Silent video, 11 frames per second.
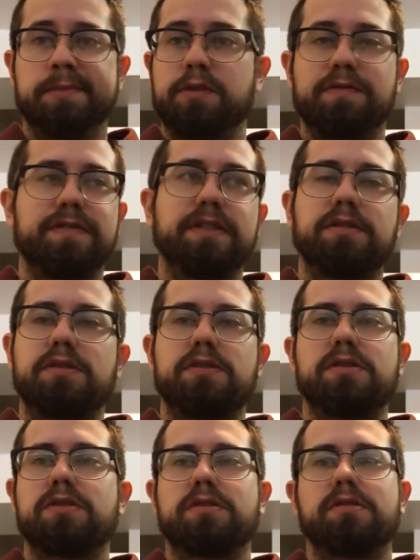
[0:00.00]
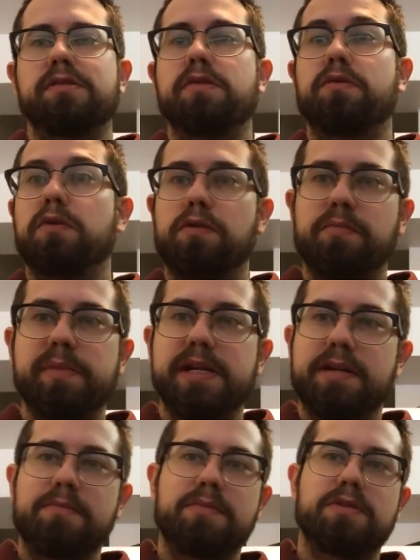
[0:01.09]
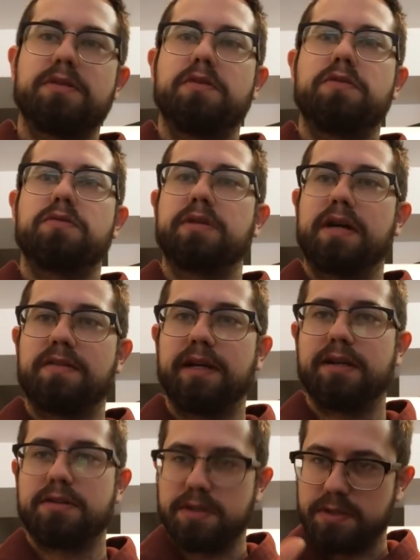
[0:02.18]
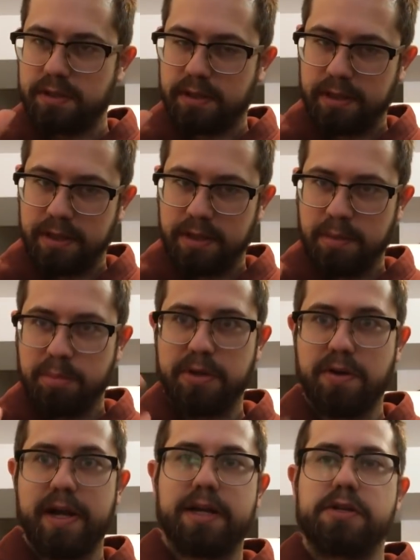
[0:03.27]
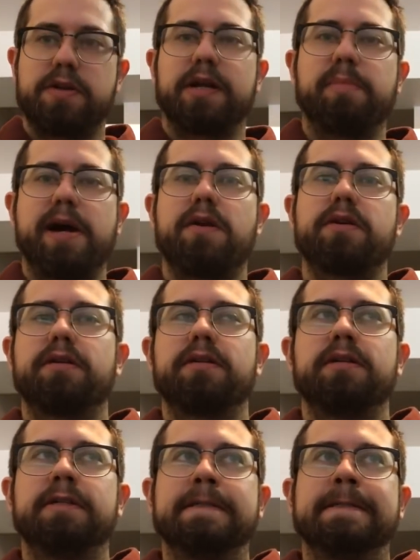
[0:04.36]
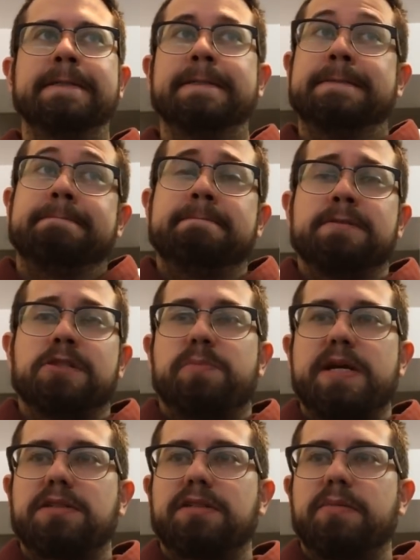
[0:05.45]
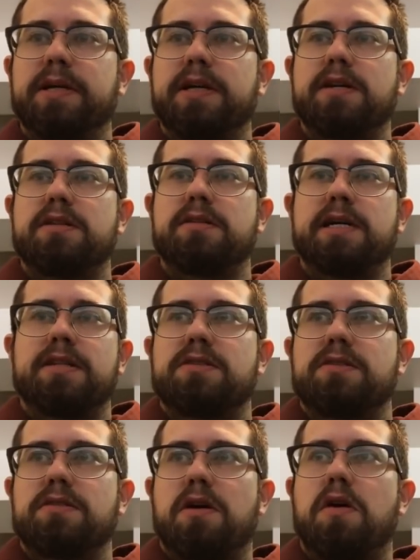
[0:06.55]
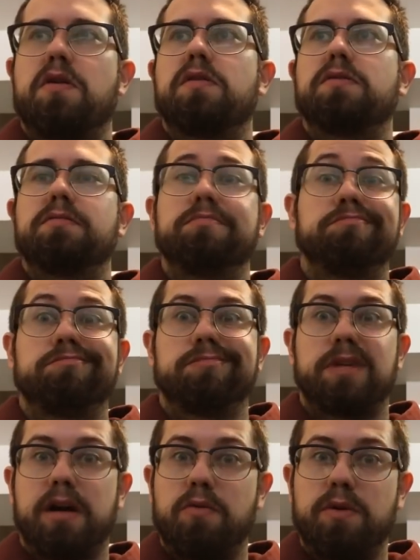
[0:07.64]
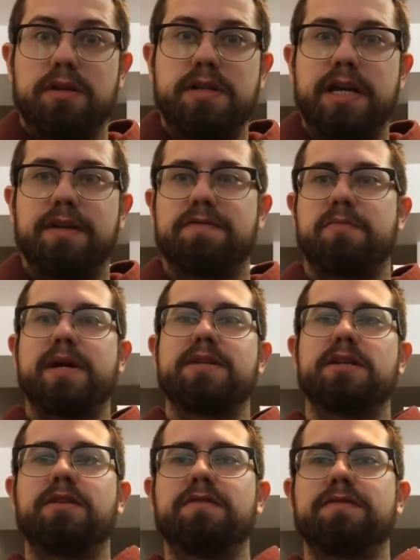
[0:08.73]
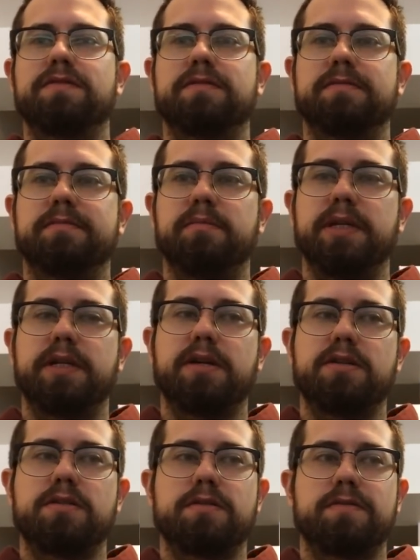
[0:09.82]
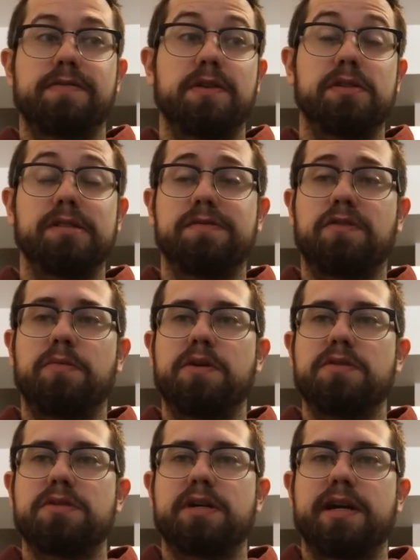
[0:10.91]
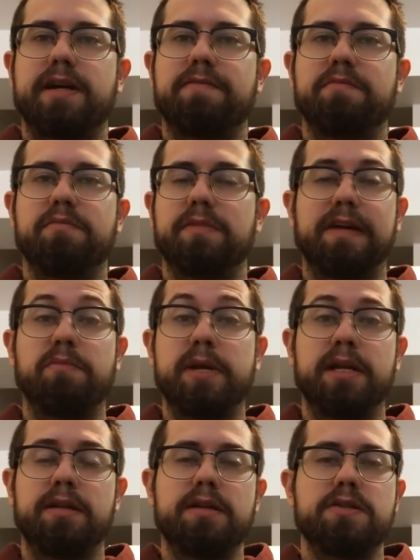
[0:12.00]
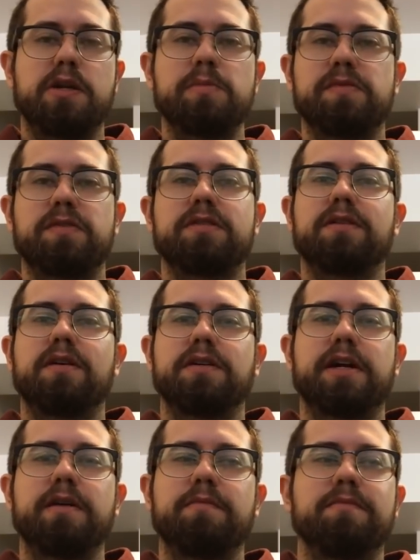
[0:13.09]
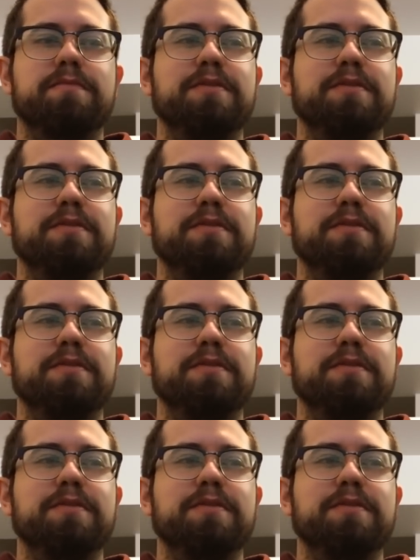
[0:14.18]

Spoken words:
No fillers, no growth mediums, no nothing. Just pure extract powder. It's basically because that's all I want to take for myself, because first and foremost, I've been into these herbs for a long time